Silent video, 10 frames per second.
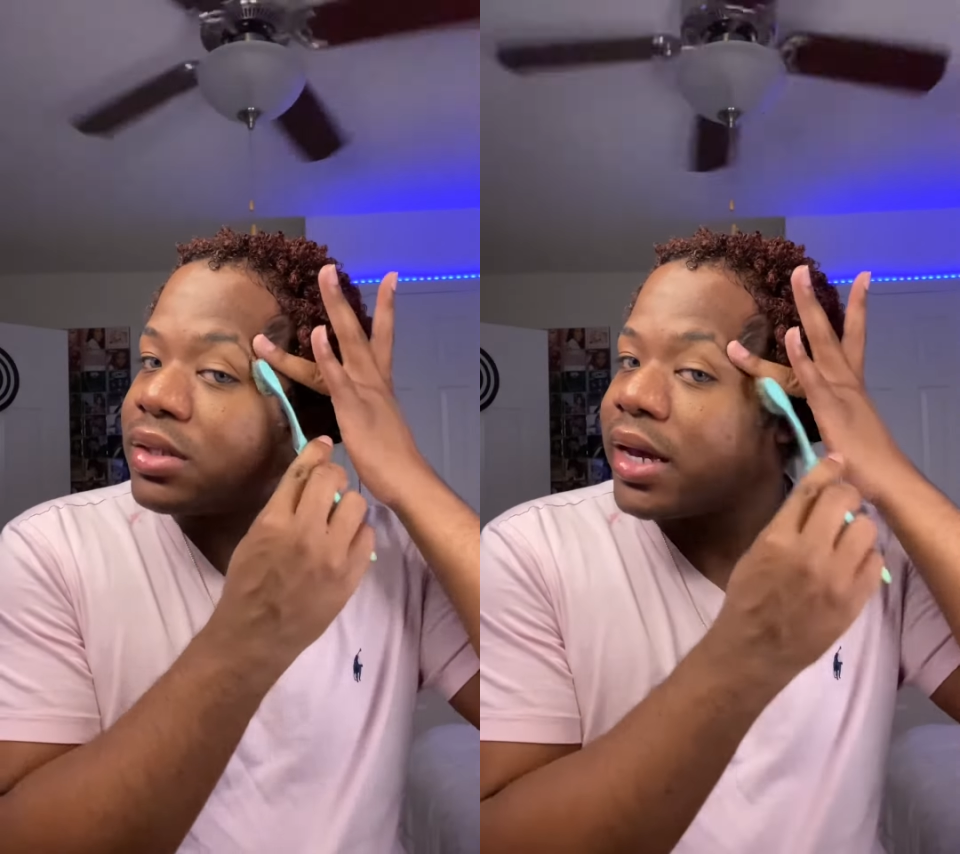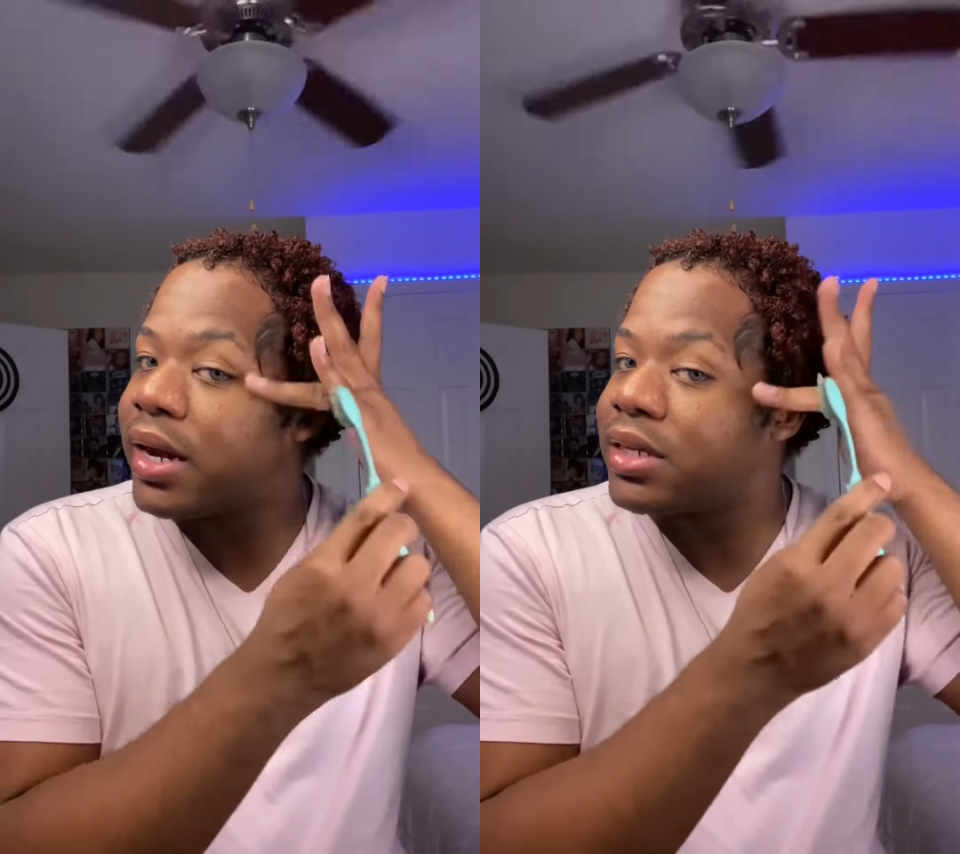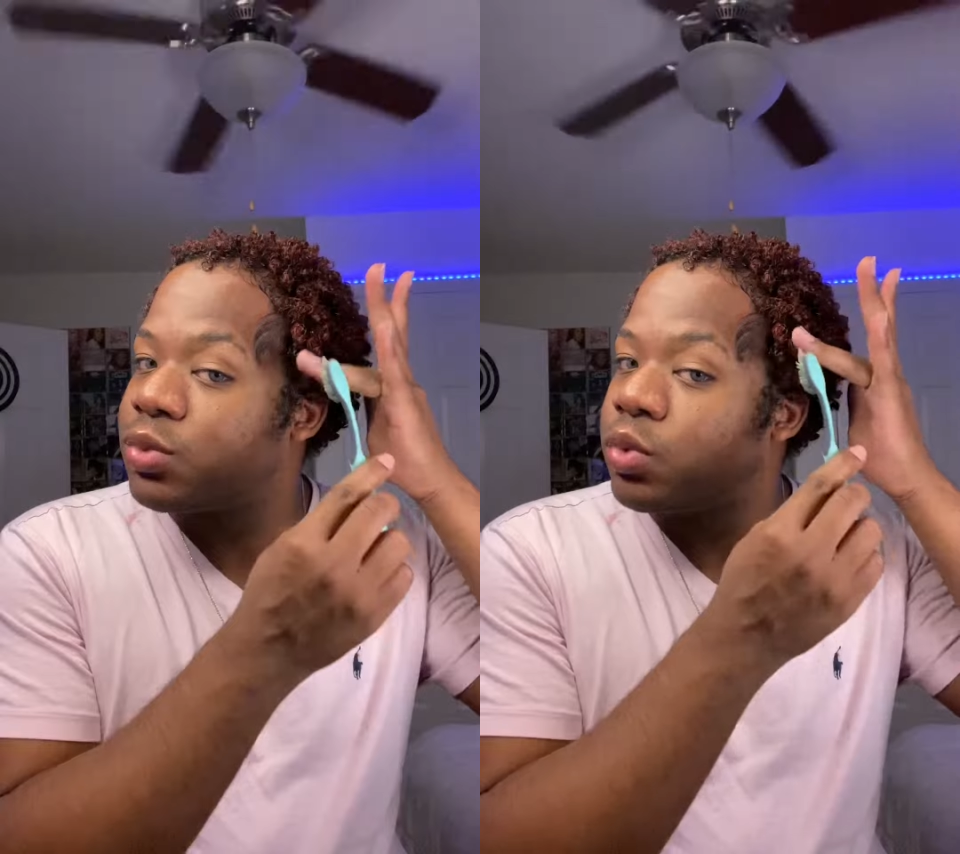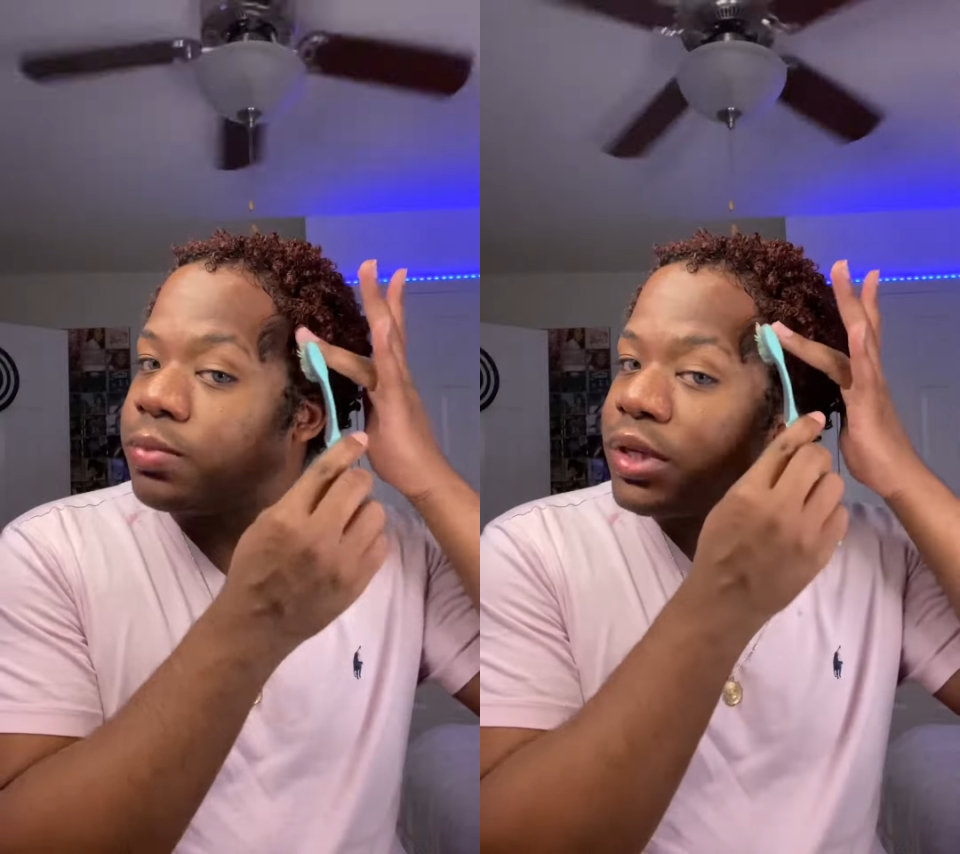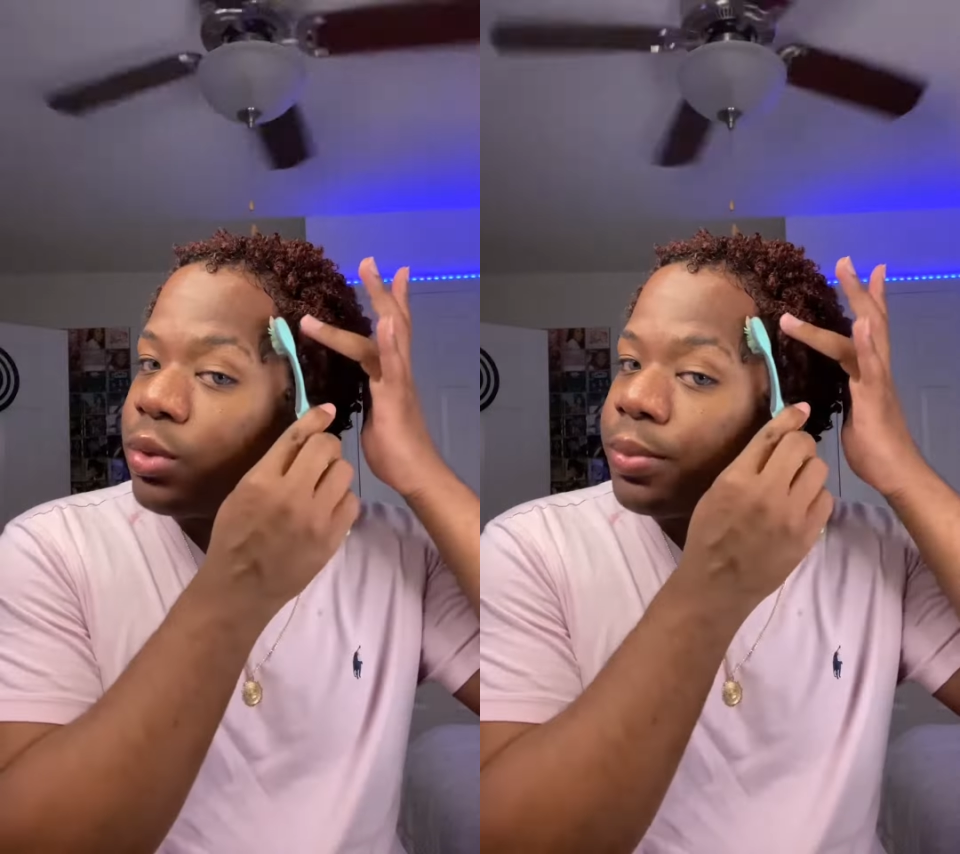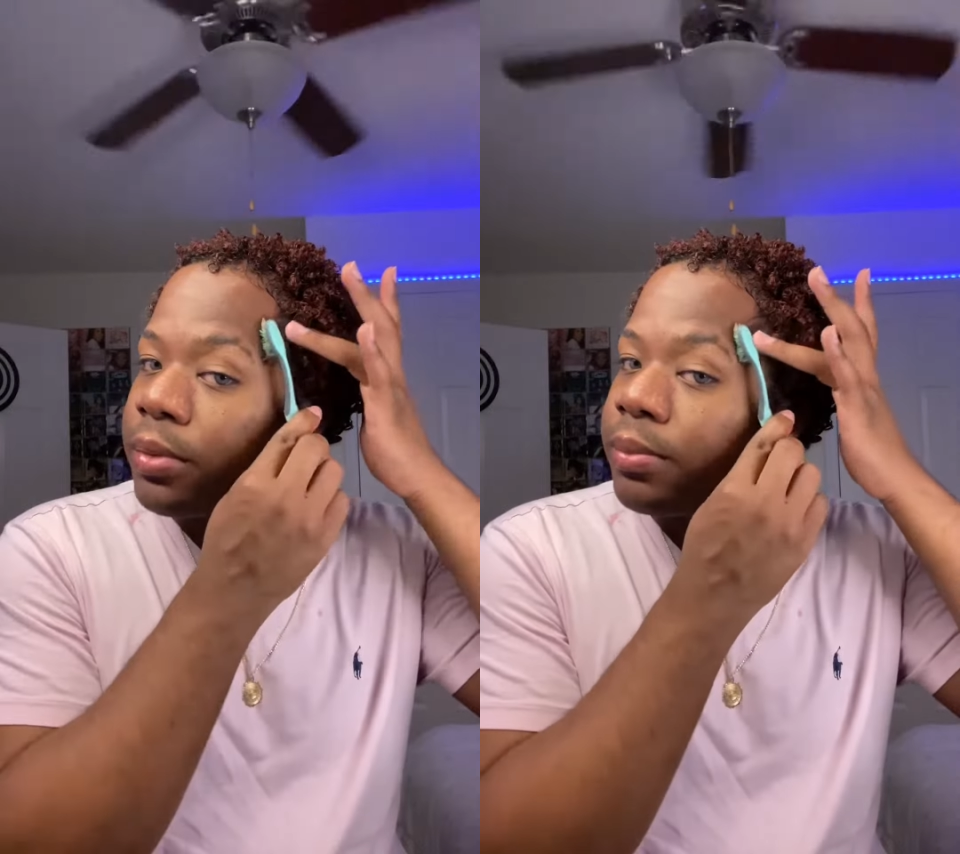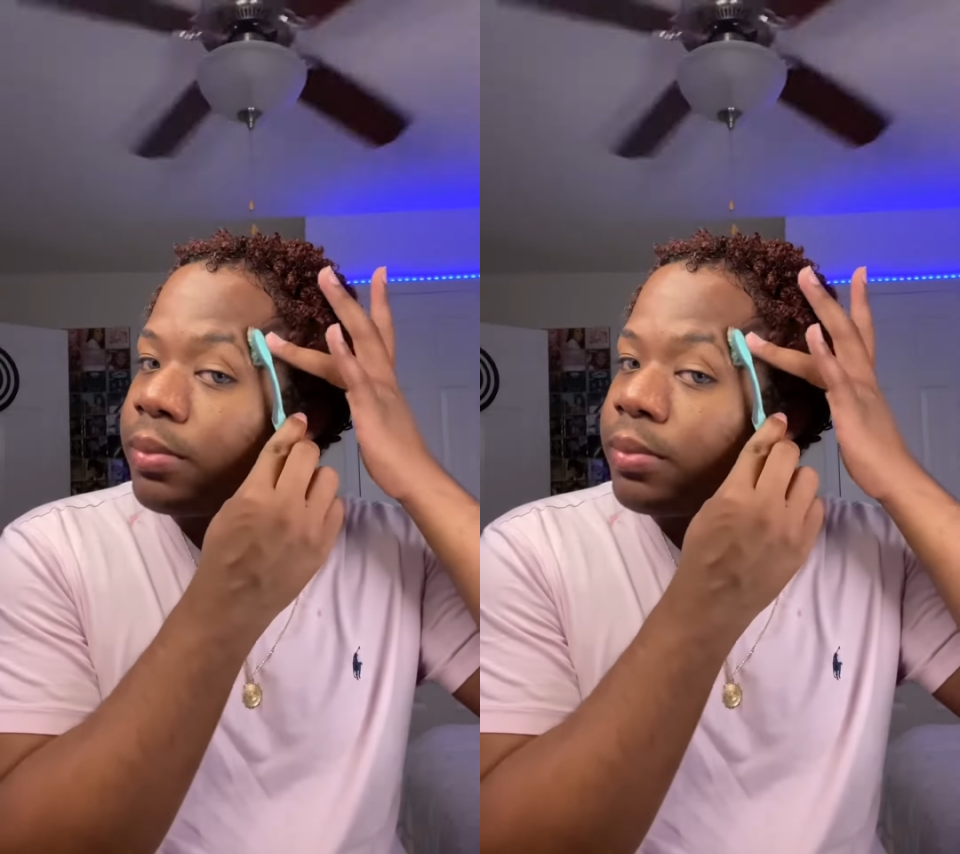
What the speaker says: and I swoop-de-doop them.